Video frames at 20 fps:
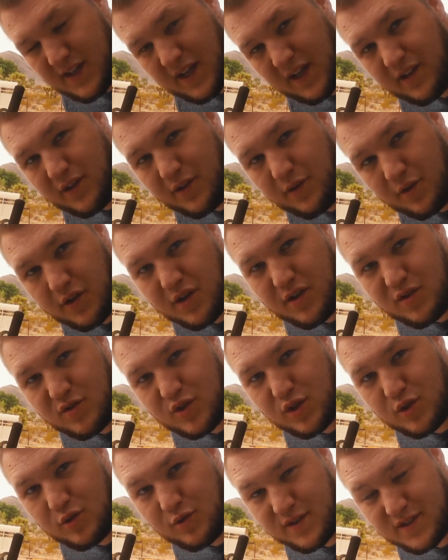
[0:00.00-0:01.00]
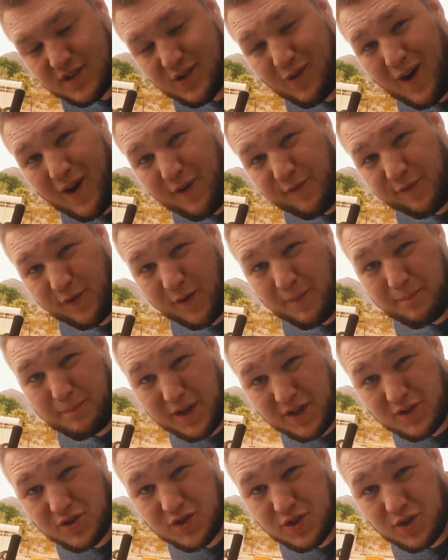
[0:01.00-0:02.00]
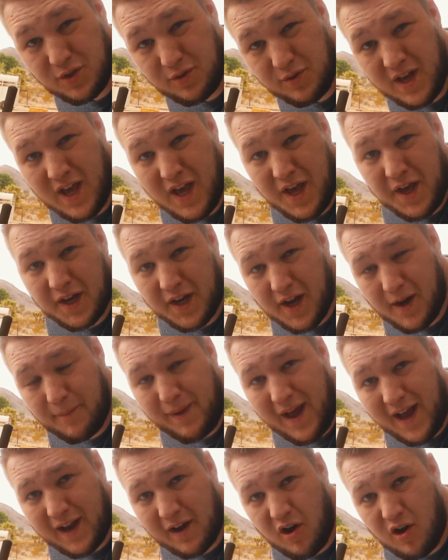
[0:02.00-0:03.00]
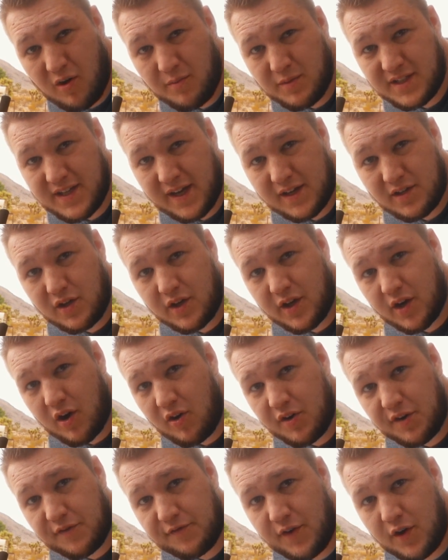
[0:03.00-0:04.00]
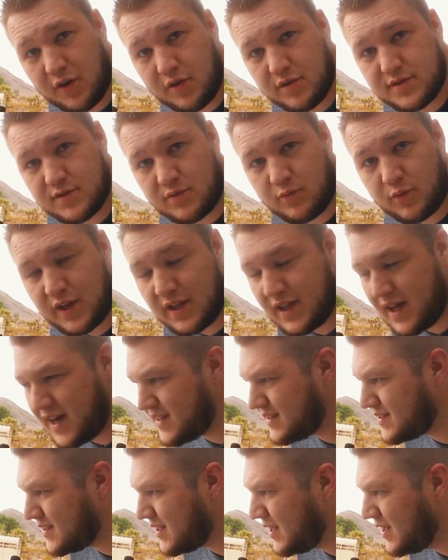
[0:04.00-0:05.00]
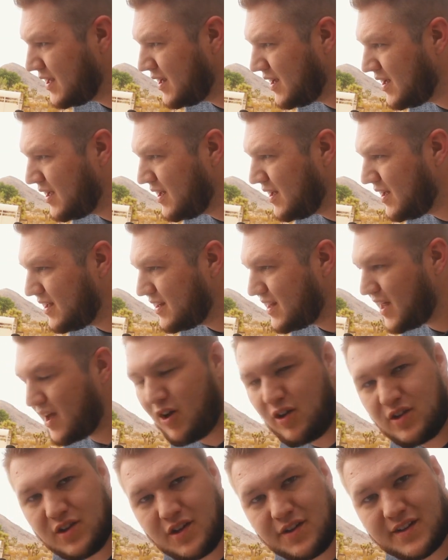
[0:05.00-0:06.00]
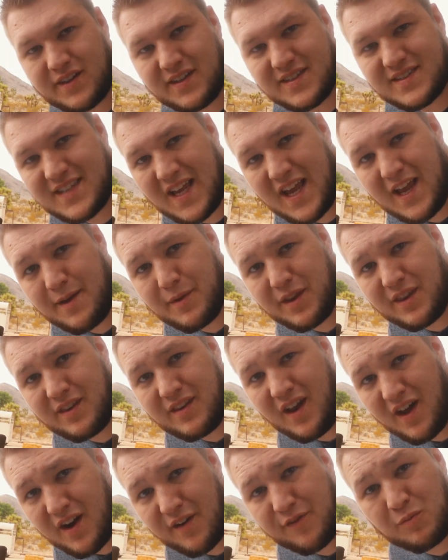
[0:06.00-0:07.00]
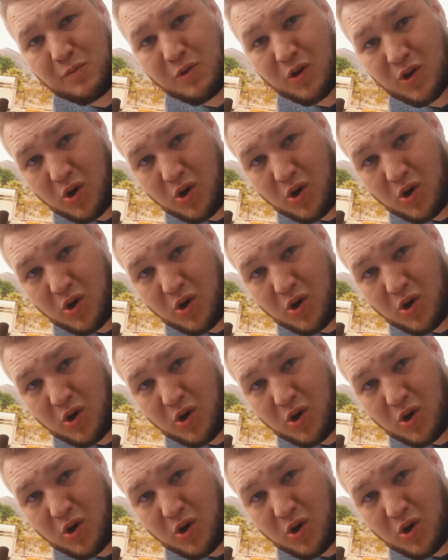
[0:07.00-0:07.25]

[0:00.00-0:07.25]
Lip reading: thing that you can do is go out for a big shoot, come back home and take a look at all your photos and realize they all look the same and none of them are